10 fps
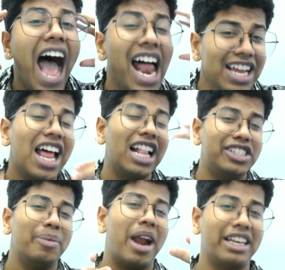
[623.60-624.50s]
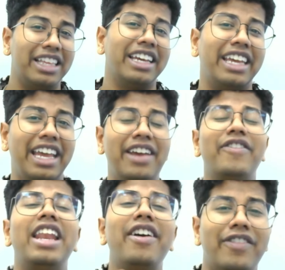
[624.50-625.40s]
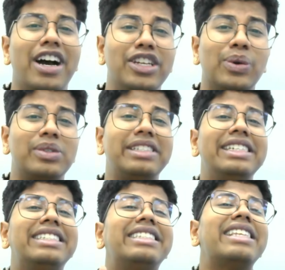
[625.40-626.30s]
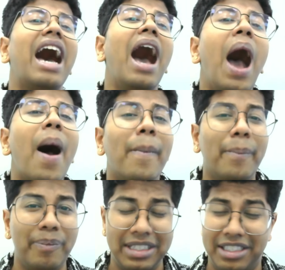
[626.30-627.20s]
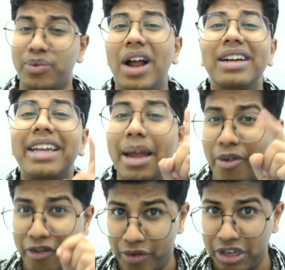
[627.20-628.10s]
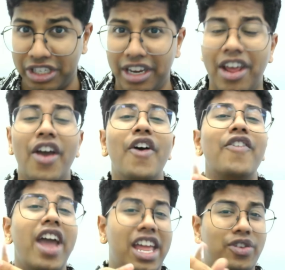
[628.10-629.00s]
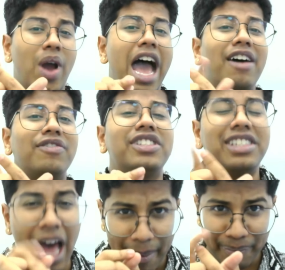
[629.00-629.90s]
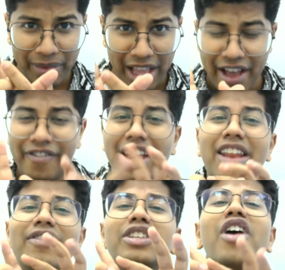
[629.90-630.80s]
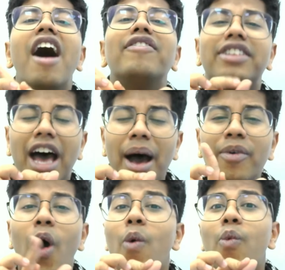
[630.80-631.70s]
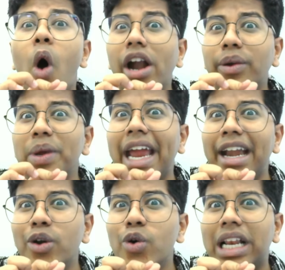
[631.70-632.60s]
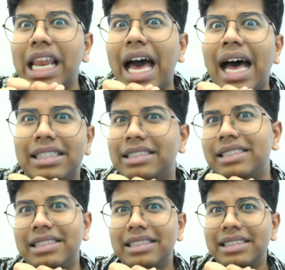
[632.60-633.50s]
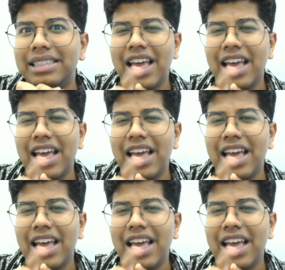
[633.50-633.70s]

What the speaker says: And in algebraic thinking, whenever you see sum, it's one type of question where you have sum. Whenever you have sum, what we can do, class?